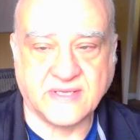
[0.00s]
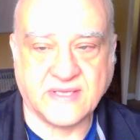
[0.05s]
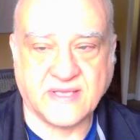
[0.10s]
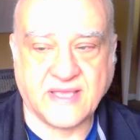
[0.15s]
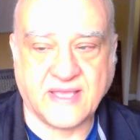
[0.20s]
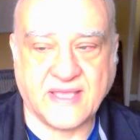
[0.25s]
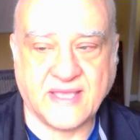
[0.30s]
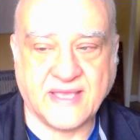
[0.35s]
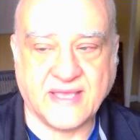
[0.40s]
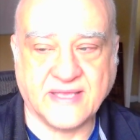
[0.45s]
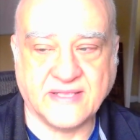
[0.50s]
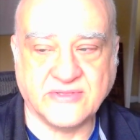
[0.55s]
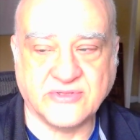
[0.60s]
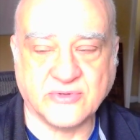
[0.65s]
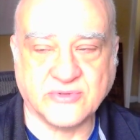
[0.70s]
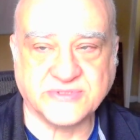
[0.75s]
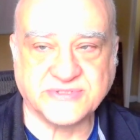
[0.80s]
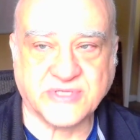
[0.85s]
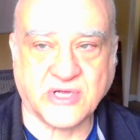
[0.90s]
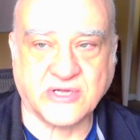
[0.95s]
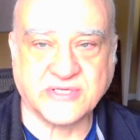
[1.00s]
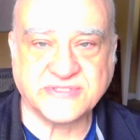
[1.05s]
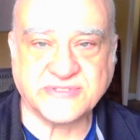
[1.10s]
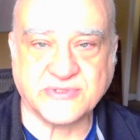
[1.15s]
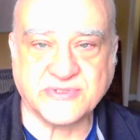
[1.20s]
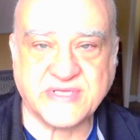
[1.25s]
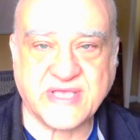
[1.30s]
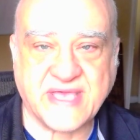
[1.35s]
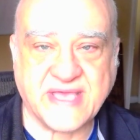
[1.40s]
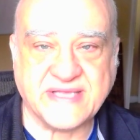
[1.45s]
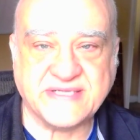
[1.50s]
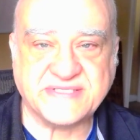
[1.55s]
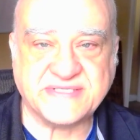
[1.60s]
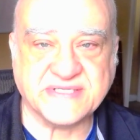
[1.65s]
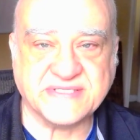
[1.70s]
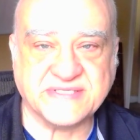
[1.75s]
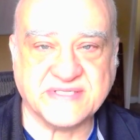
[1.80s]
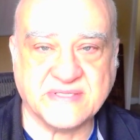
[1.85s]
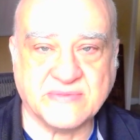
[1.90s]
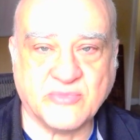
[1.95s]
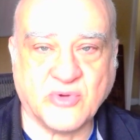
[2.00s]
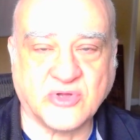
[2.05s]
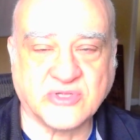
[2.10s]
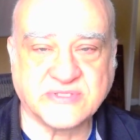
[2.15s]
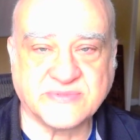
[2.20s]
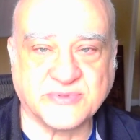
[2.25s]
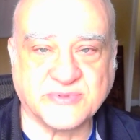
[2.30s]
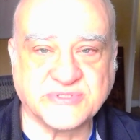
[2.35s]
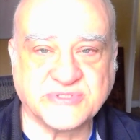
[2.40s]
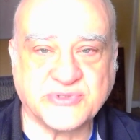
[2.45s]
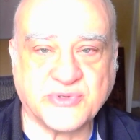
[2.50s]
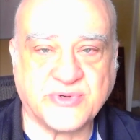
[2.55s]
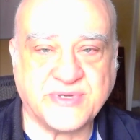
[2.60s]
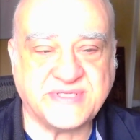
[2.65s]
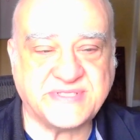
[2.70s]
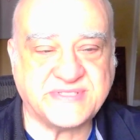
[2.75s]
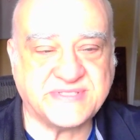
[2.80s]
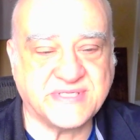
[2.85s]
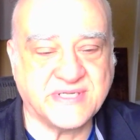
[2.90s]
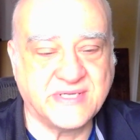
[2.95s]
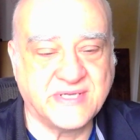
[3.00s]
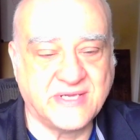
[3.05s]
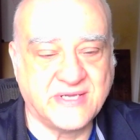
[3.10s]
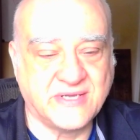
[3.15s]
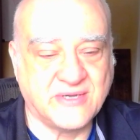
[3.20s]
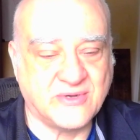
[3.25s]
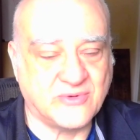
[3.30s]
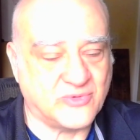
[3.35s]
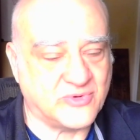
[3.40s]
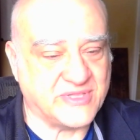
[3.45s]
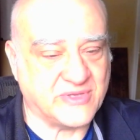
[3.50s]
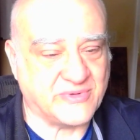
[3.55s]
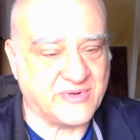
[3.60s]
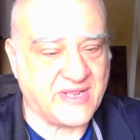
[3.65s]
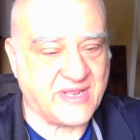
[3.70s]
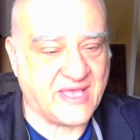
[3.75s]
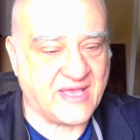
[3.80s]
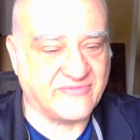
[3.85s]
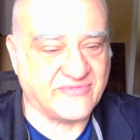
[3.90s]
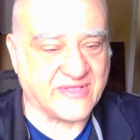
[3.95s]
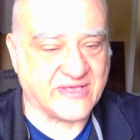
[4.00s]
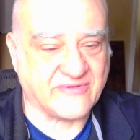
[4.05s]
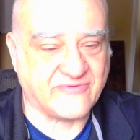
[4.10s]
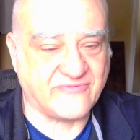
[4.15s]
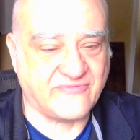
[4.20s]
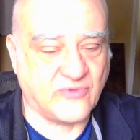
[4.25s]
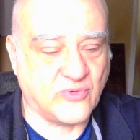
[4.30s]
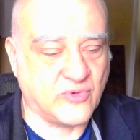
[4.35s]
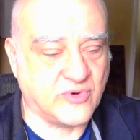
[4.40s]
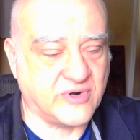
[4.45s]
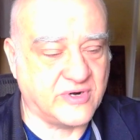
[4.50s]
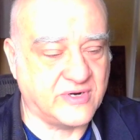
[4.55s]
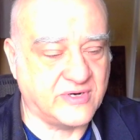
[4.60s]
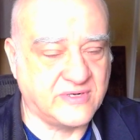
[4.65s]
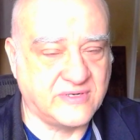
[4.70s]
And there was also cases in the multiple choice where they would have like four